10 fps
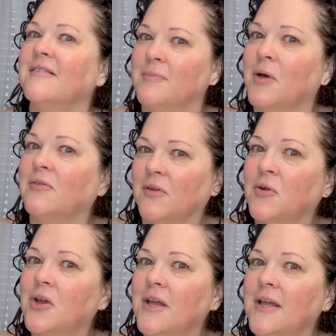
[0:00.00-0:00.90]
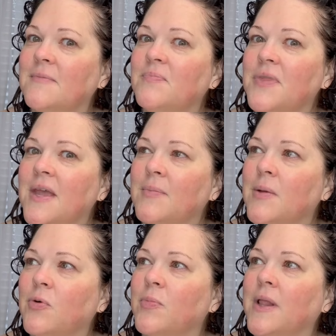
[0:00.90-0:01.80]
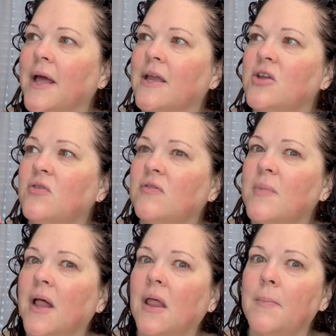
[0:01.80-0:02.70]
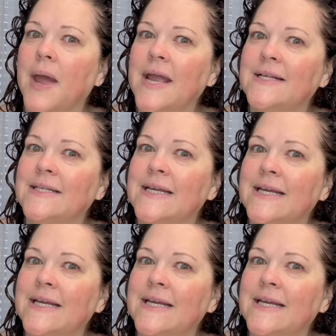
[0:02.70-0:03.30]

smells so good. People will be like, you smell amazing.